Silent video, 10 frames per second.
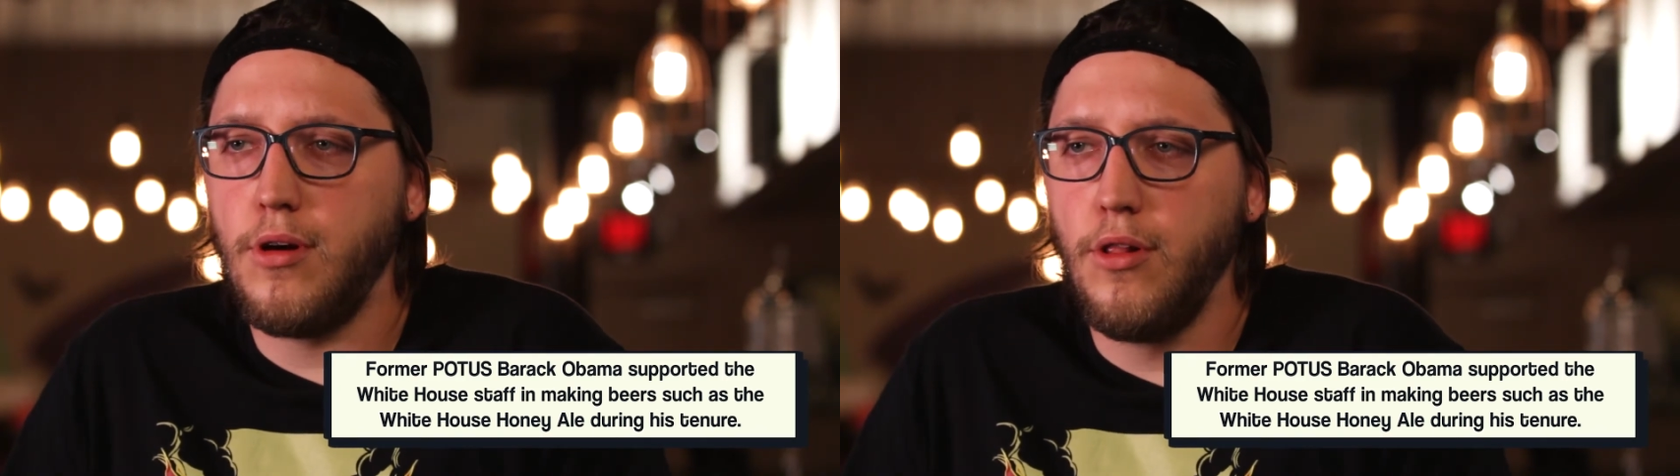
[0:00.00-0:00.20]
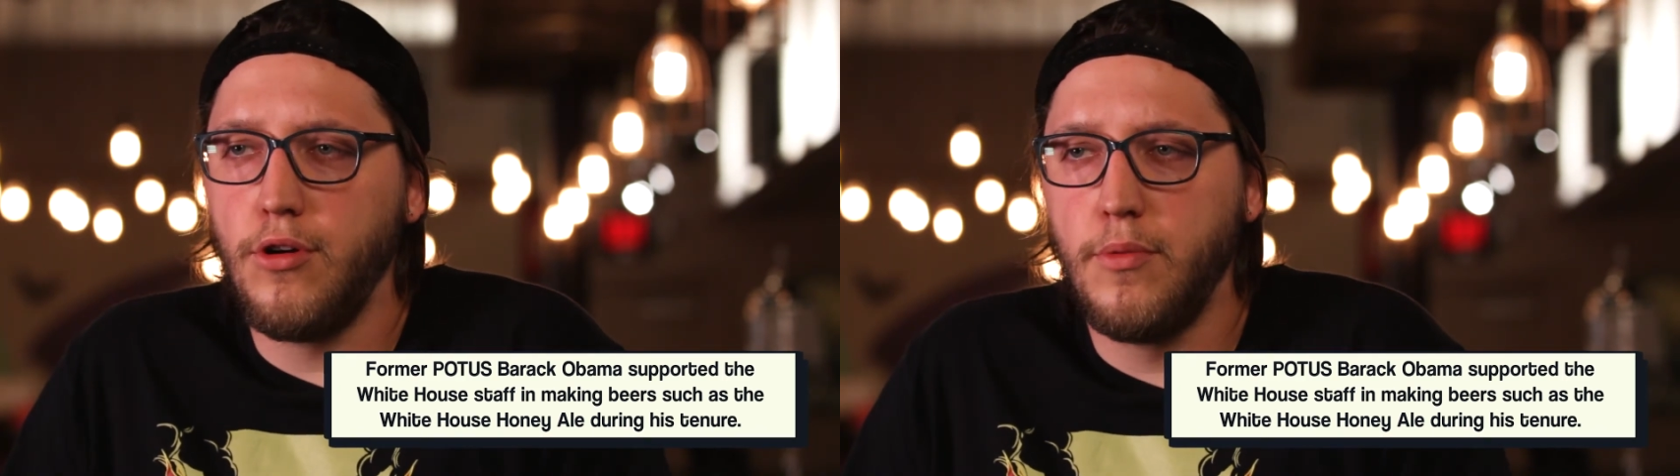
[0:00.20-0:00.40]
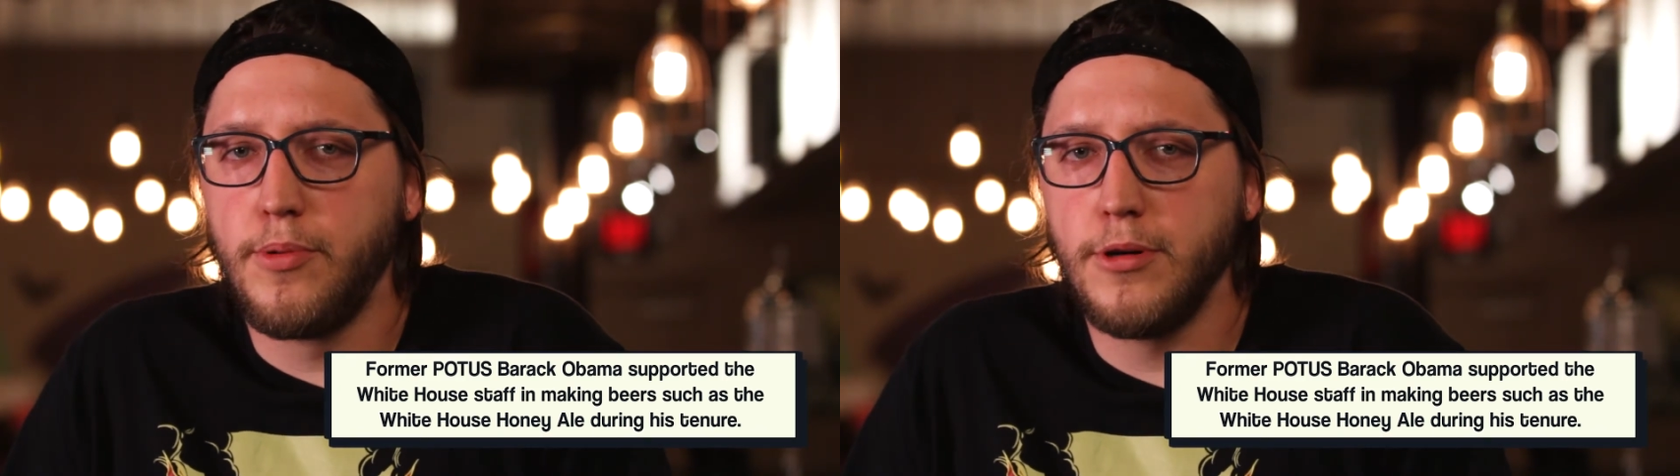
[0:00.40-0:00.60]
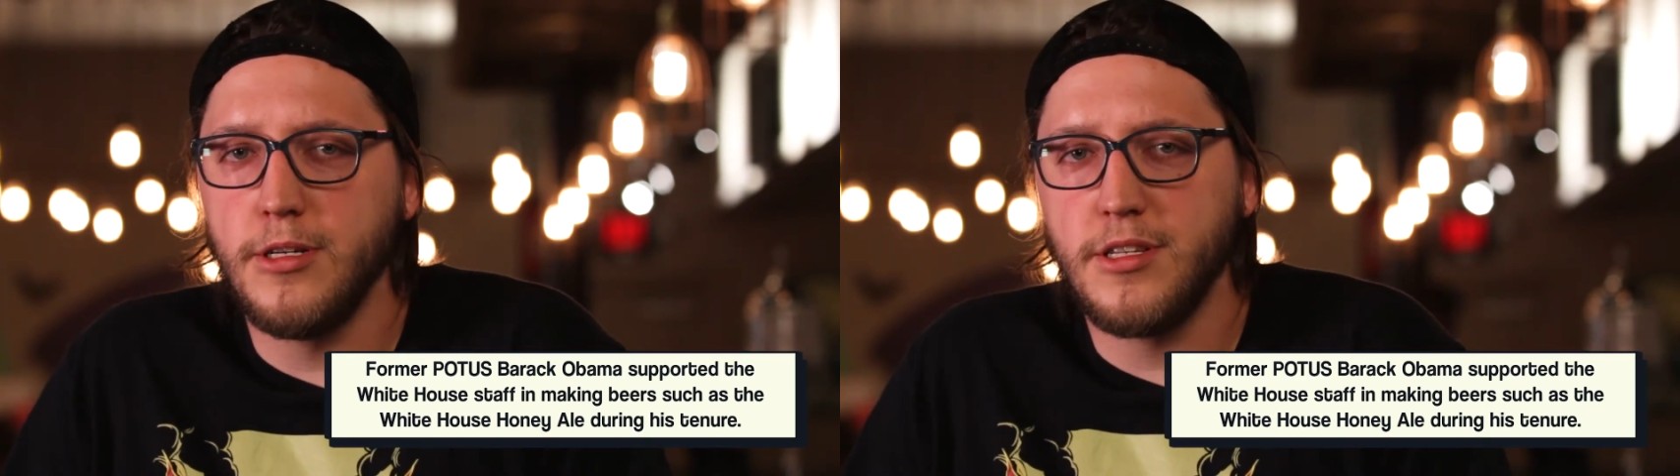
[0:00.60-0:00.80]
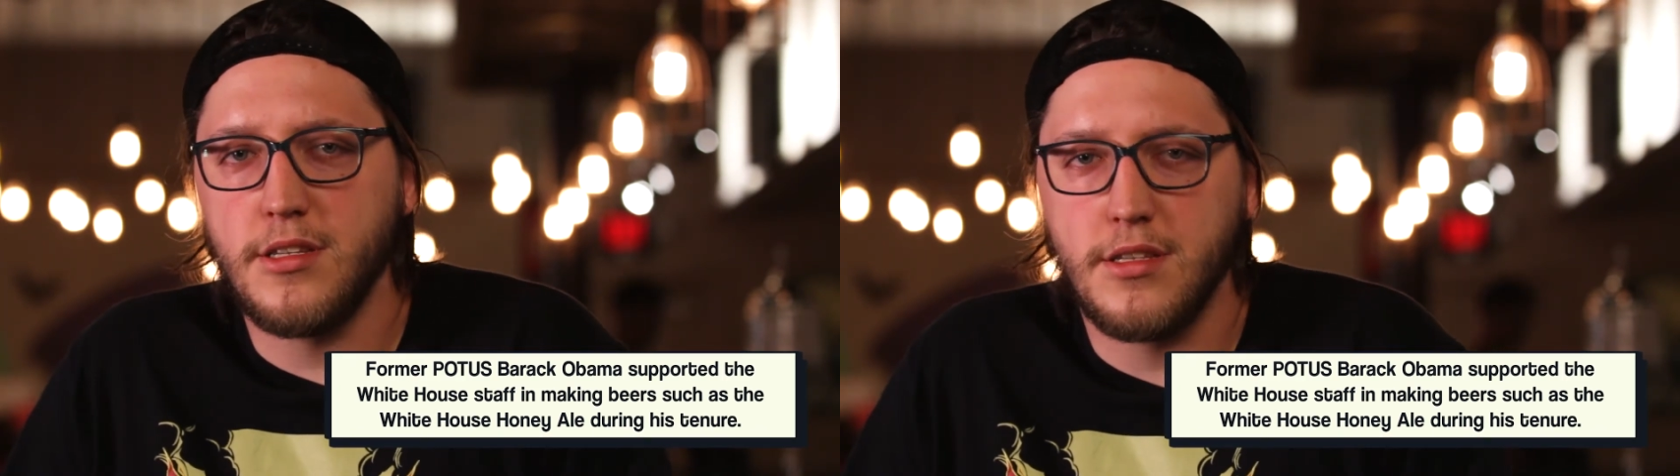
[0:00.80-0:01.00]
our local
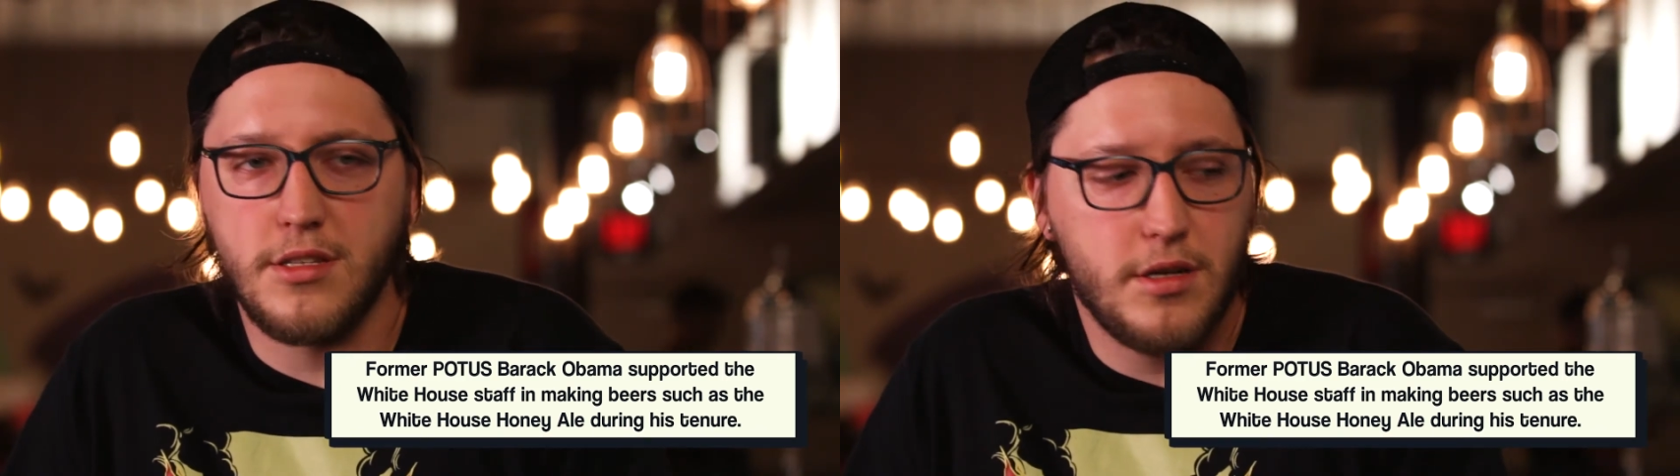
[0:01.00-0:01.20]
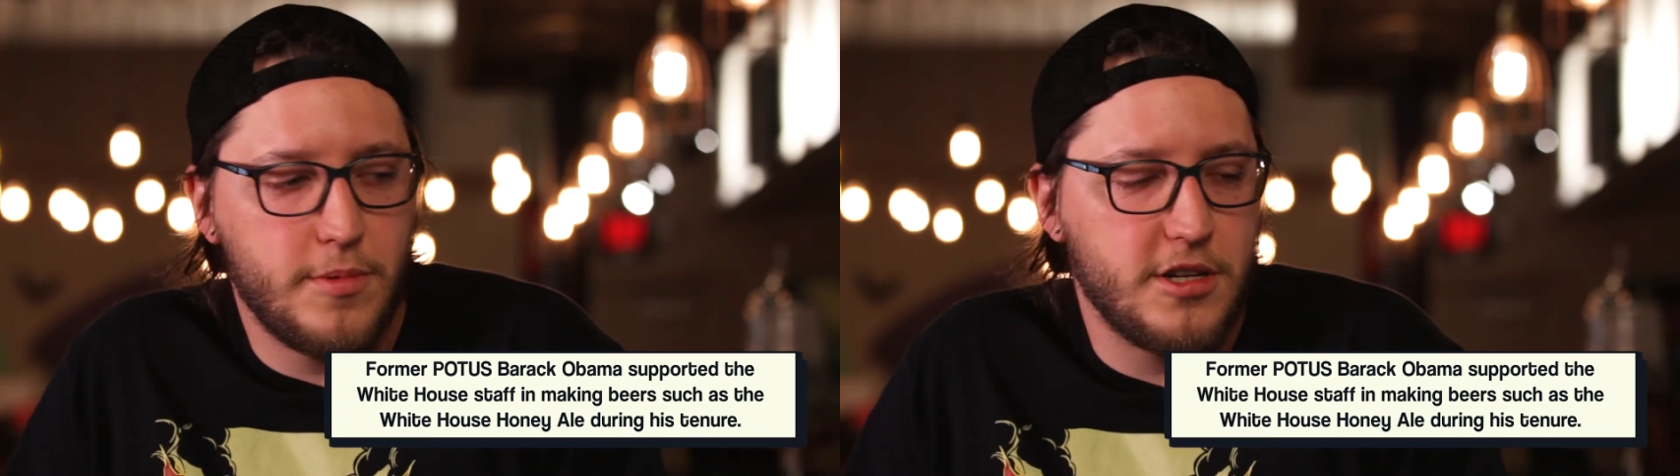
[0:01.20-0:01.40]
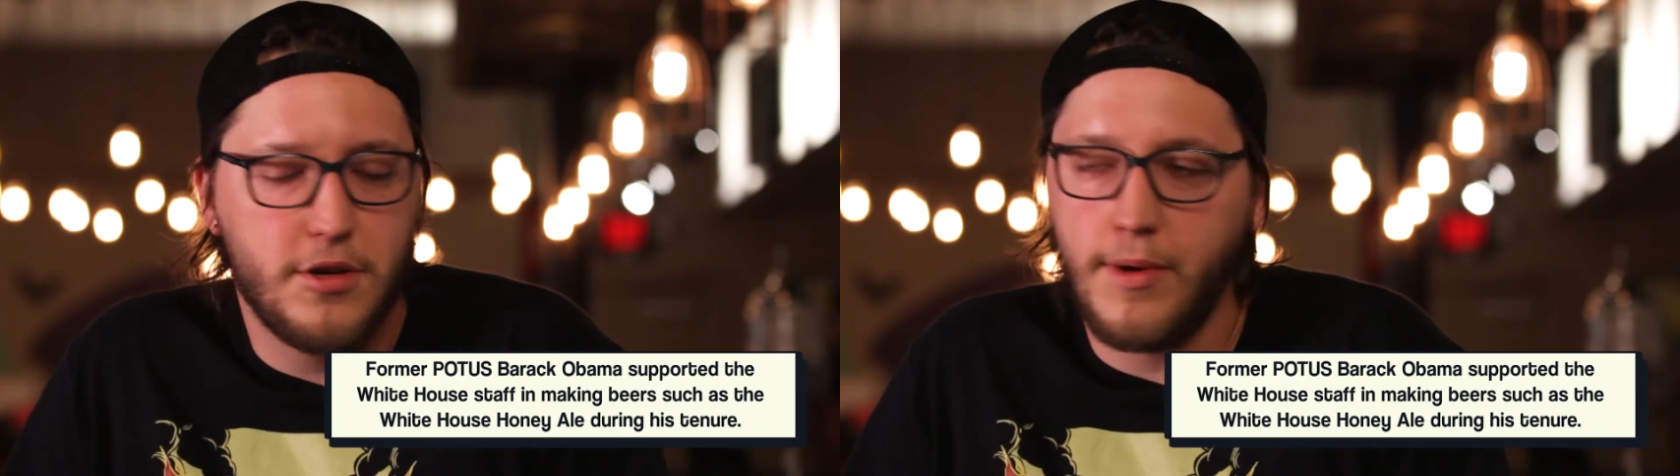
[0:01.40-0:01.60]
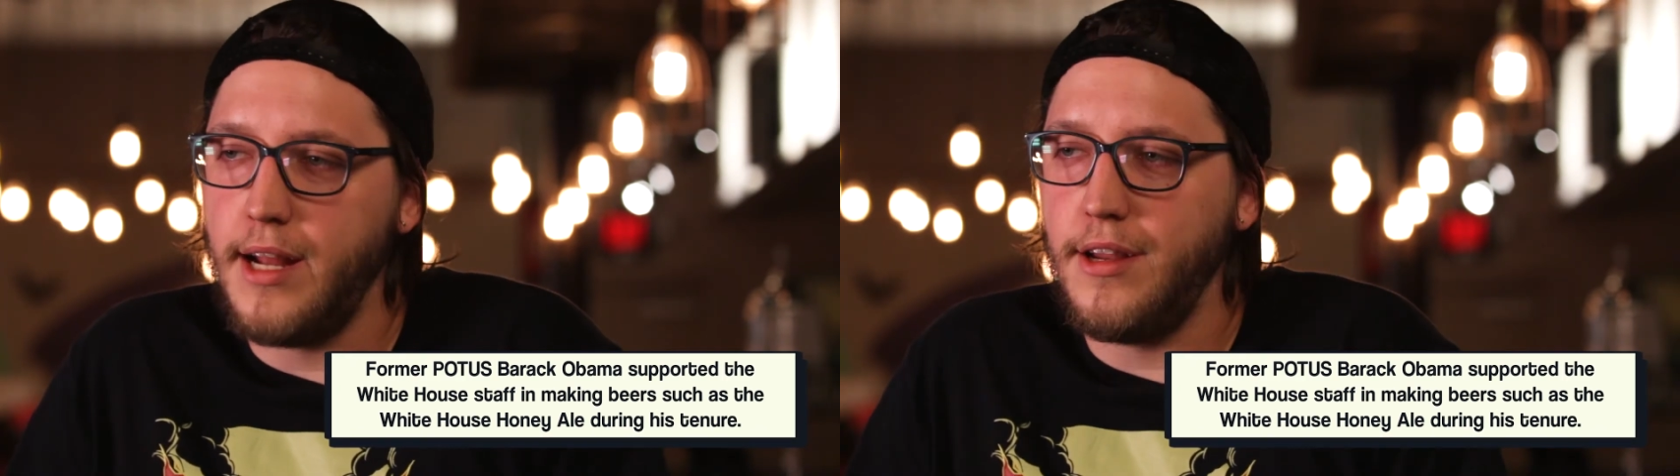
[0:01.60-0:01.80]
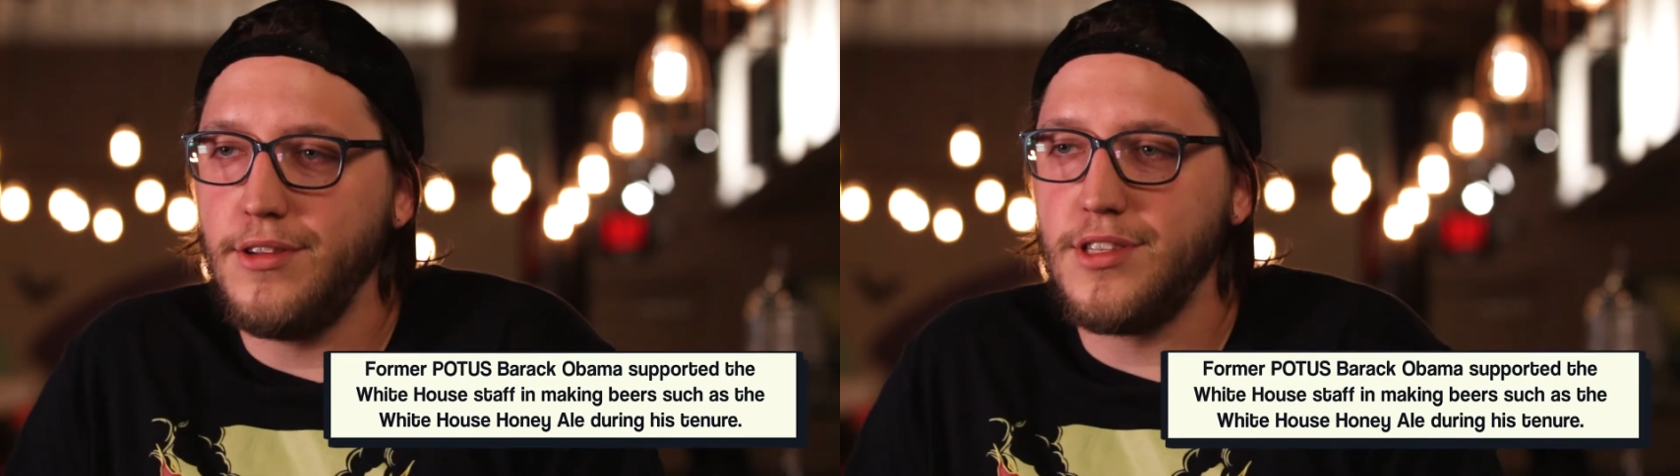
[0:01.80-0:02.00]
brewers because they're a bunch of
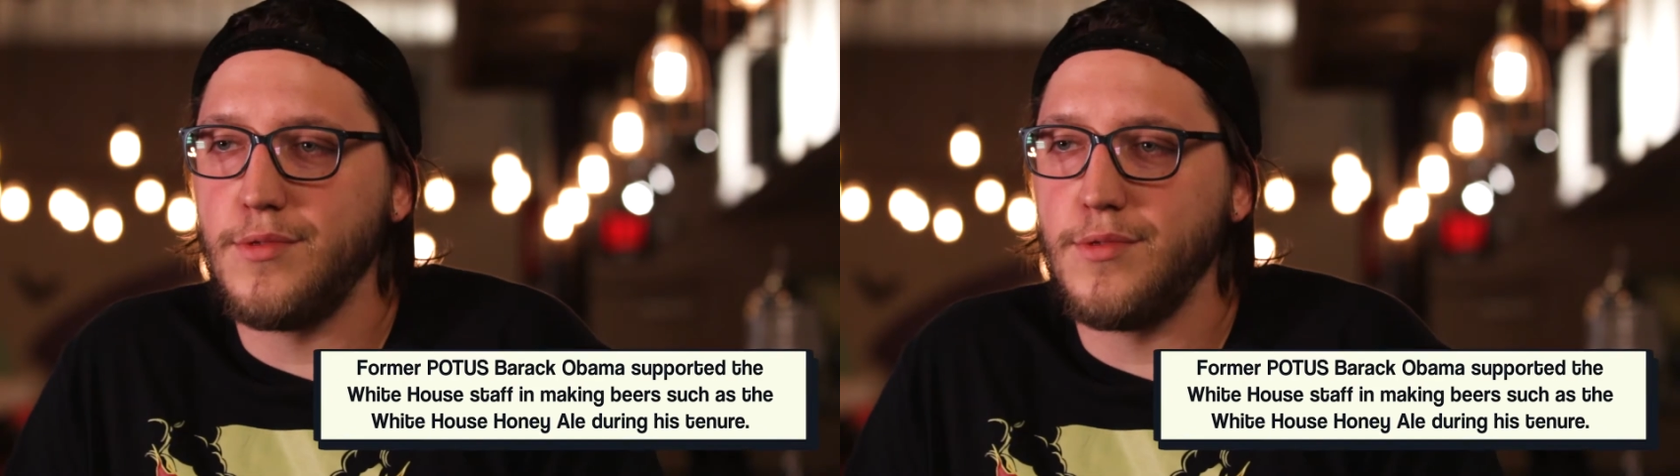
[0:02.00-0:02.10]
rad dudes